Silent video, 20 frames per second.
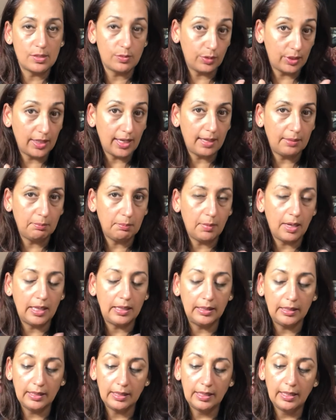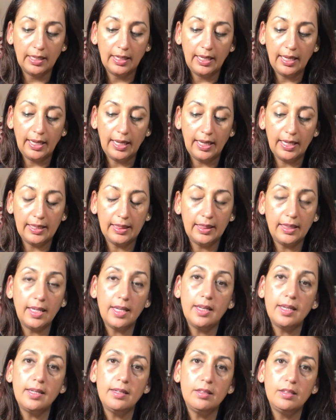for that month, and
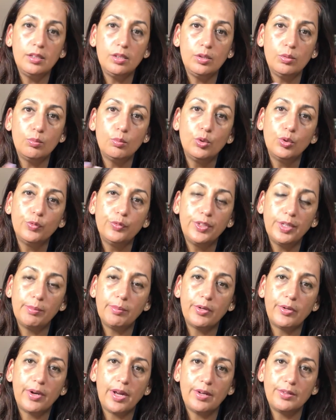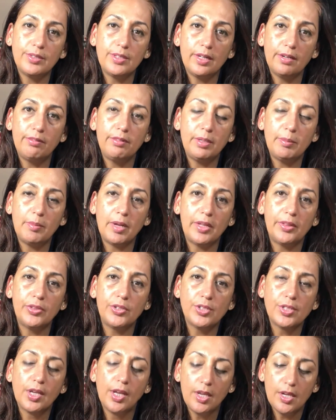then move them around every month.
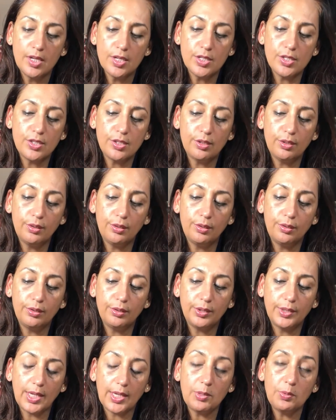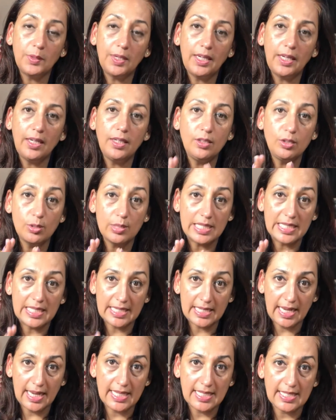So that way you'll
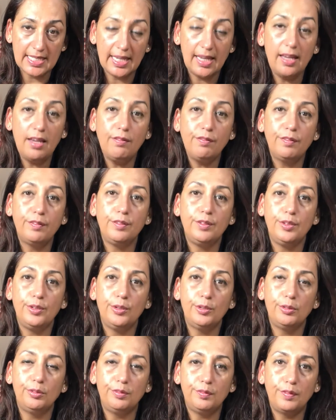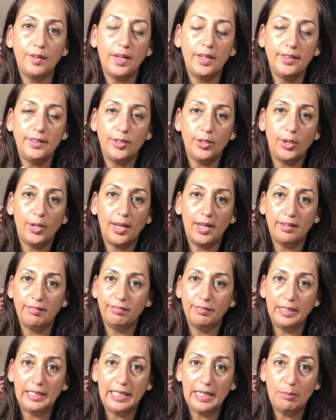stay safe, you'll find your life
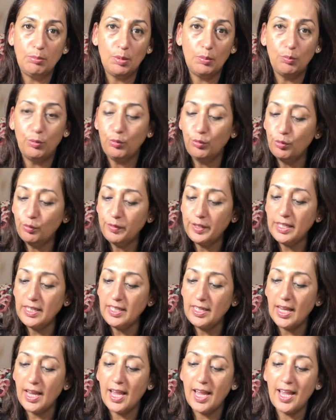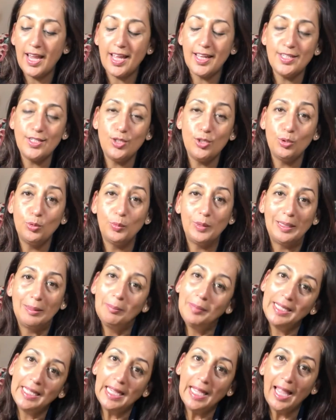will keep improving, and you will
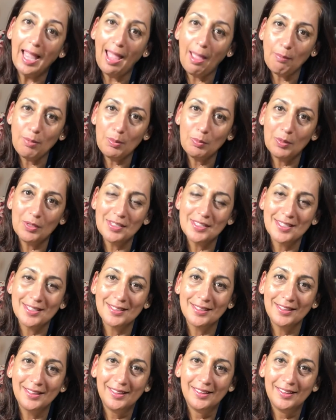be a happy person.